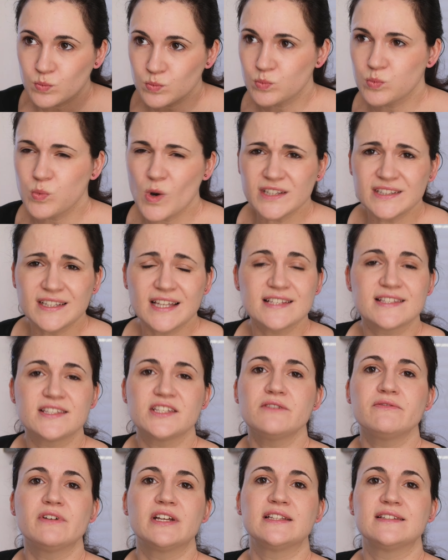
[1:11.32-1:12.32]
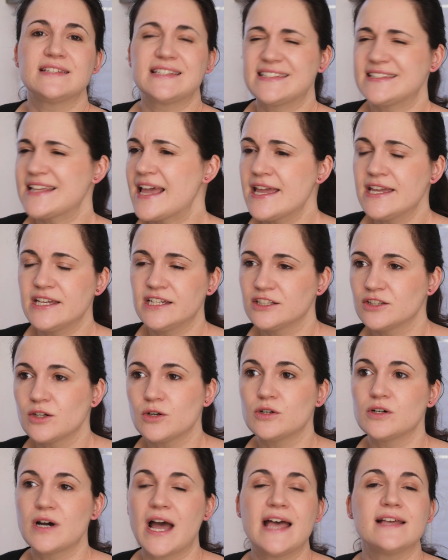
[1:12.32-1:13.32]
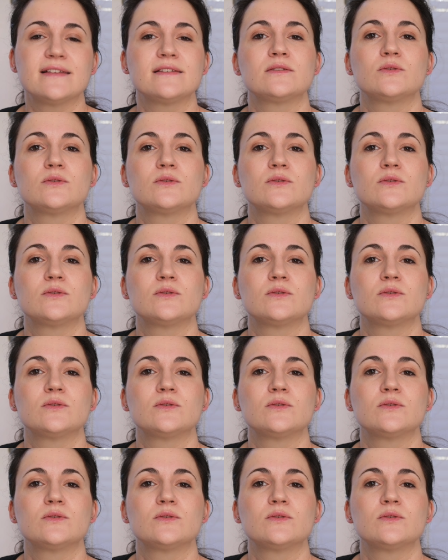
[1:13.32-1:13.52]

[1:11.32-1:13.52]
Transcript: what does even saying no has